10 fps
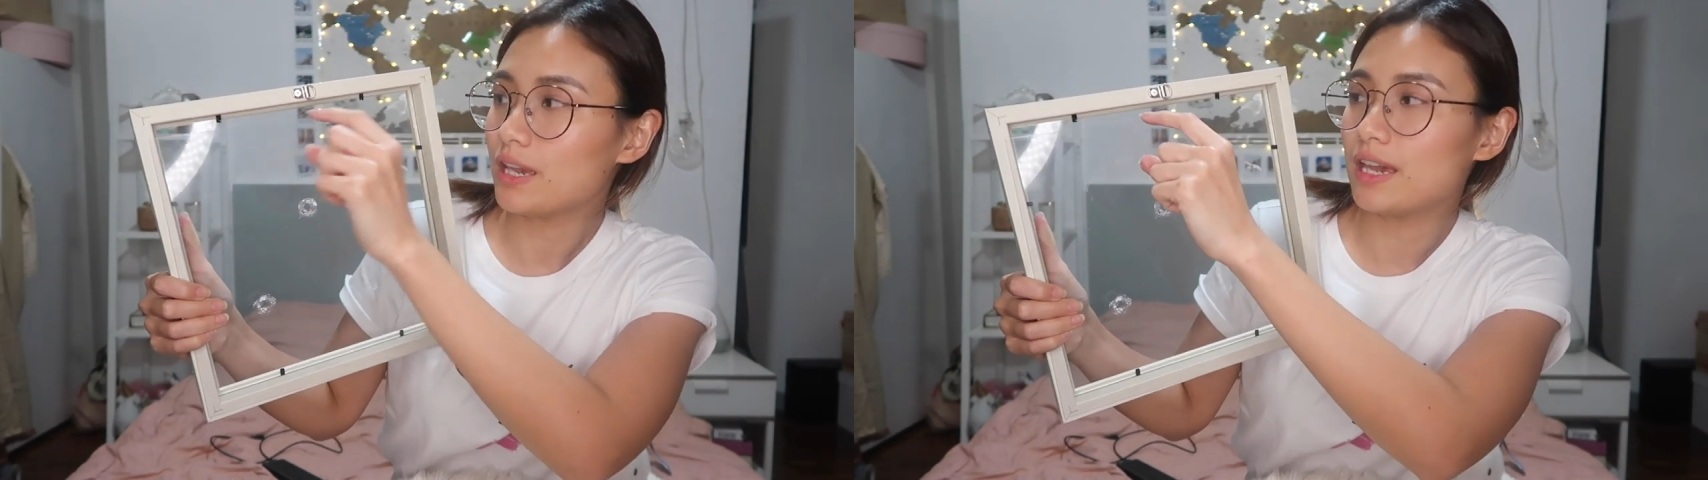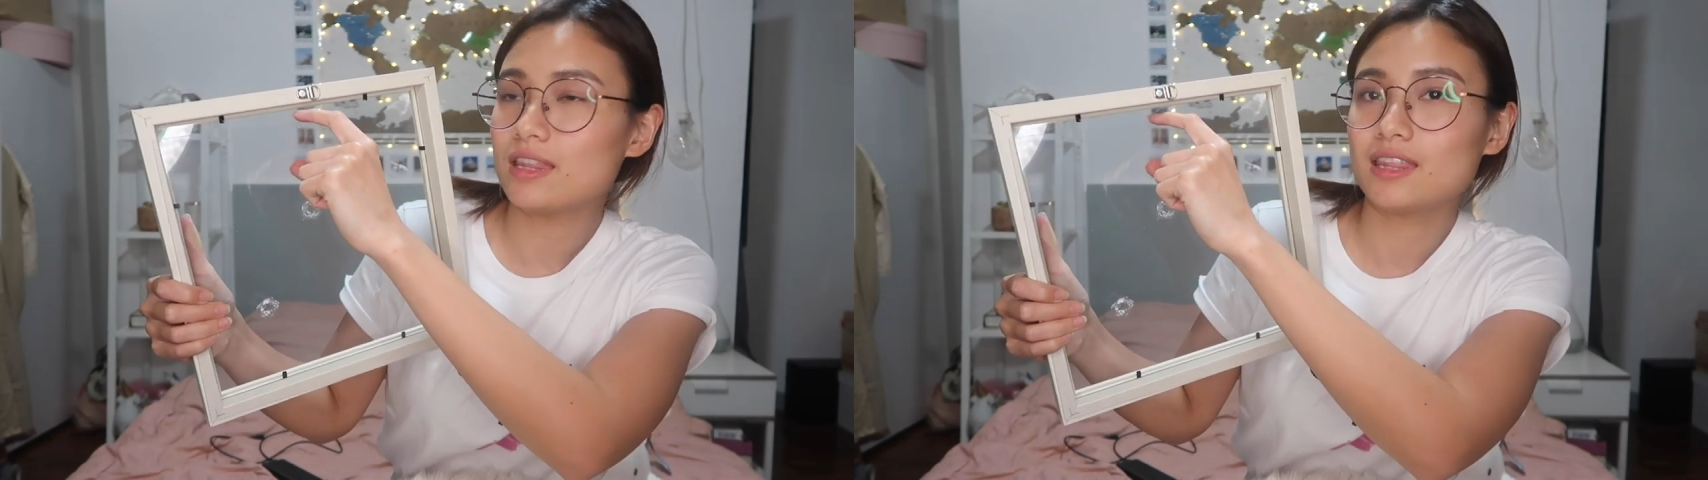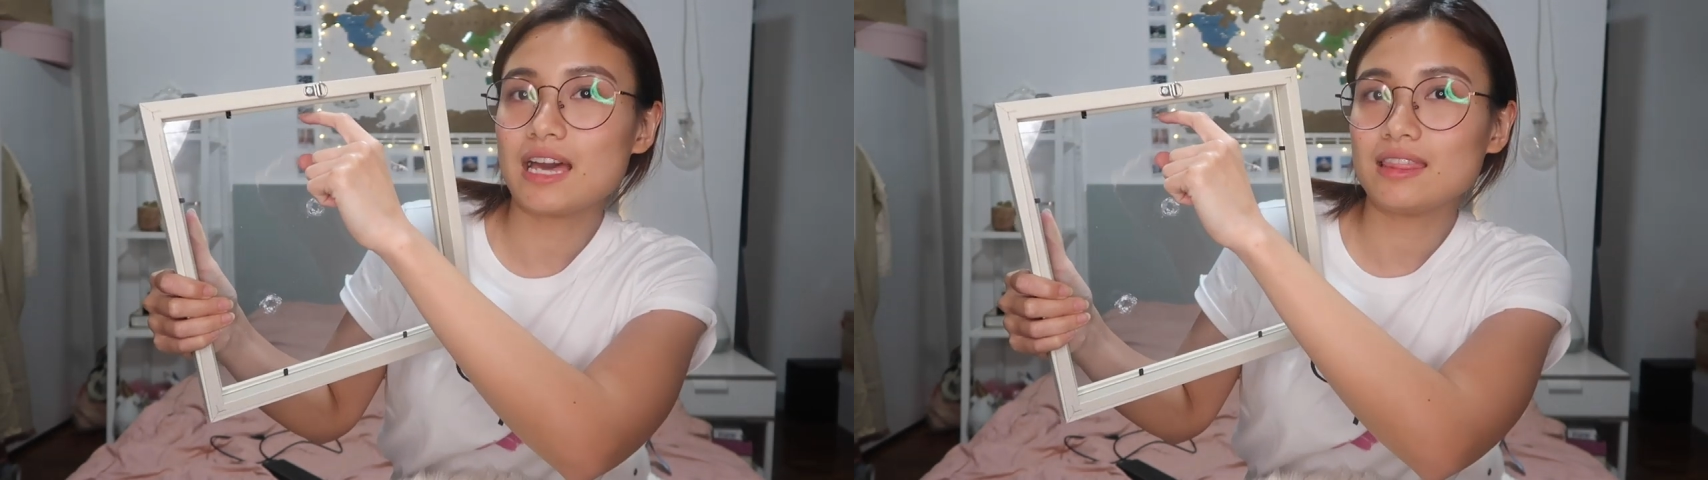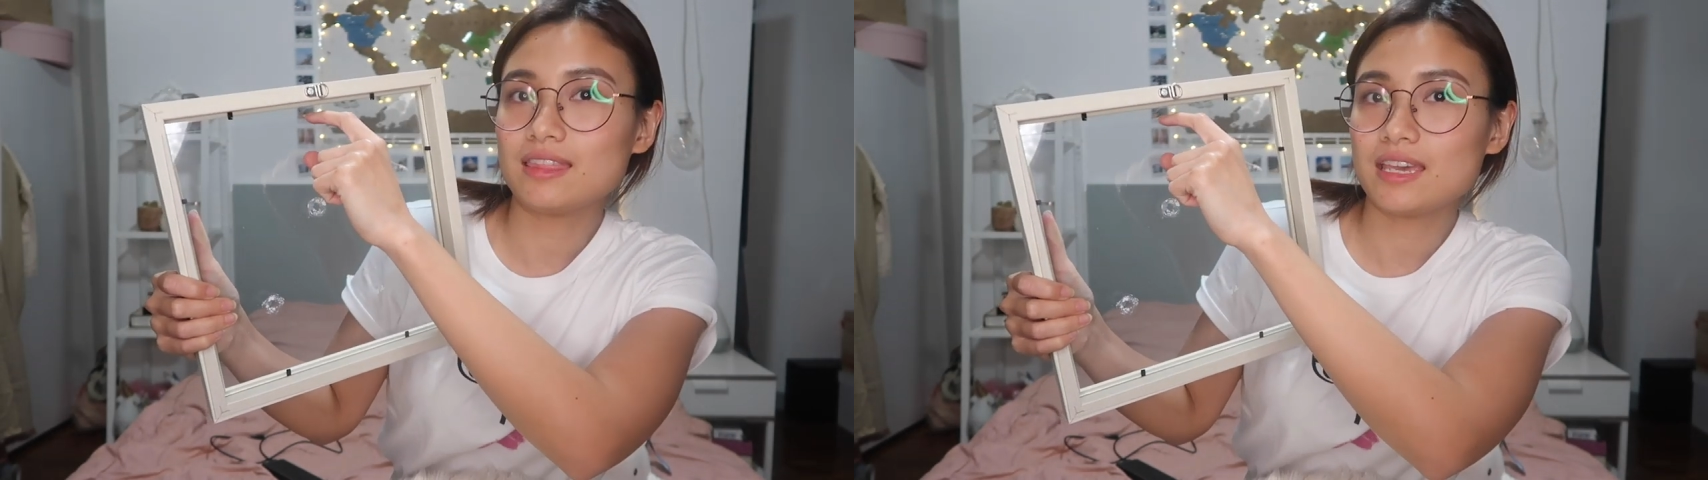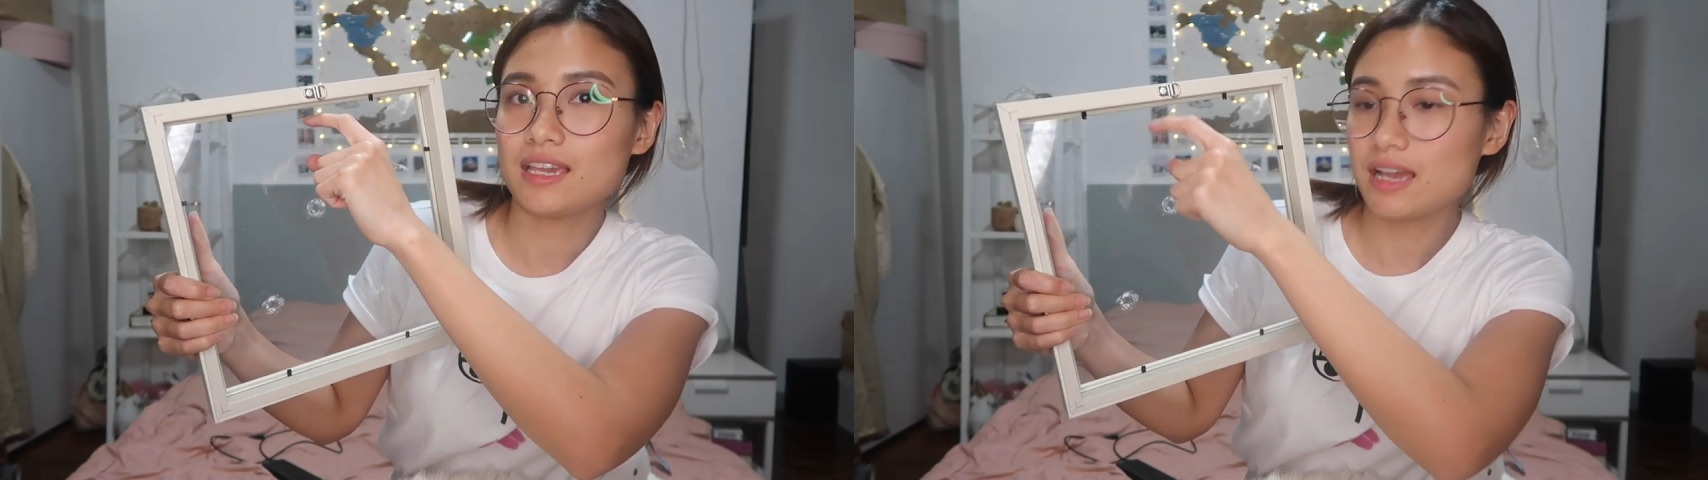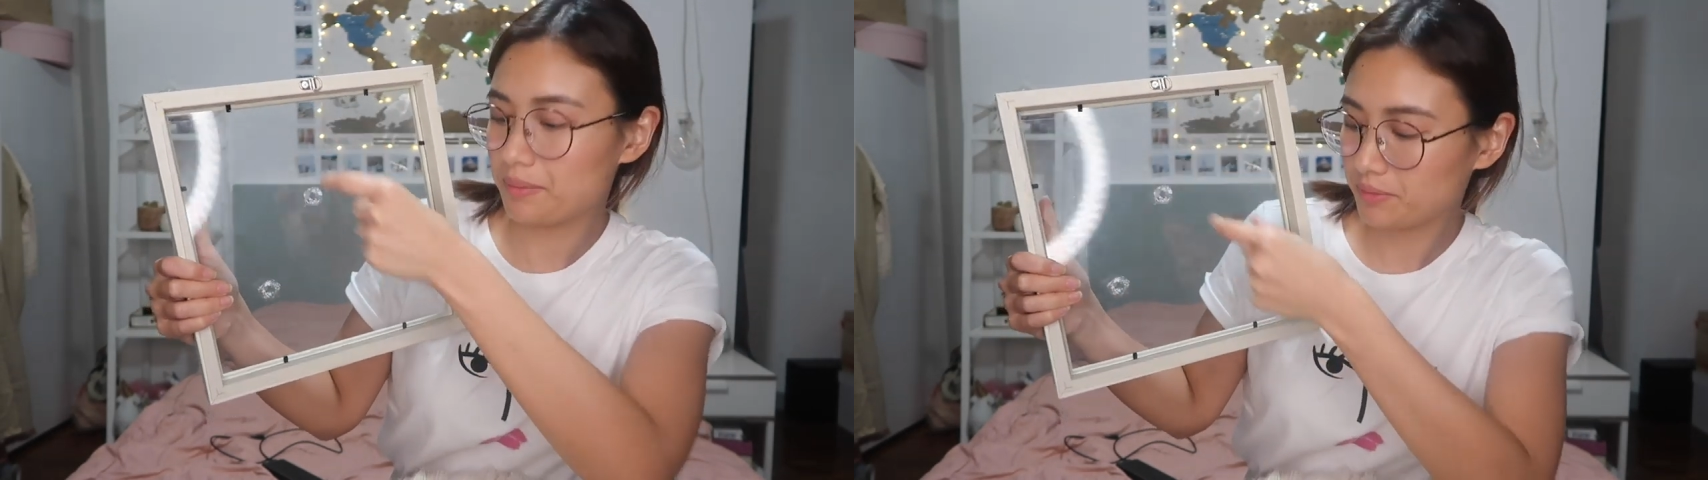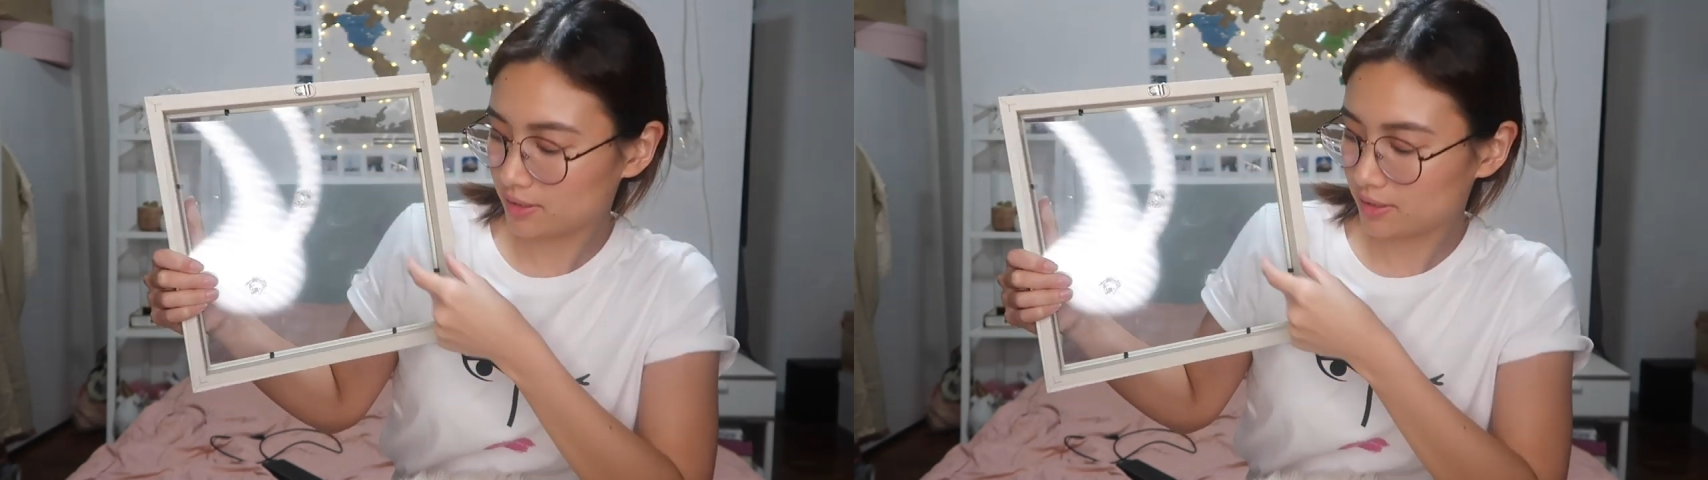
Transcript: and that thing I'm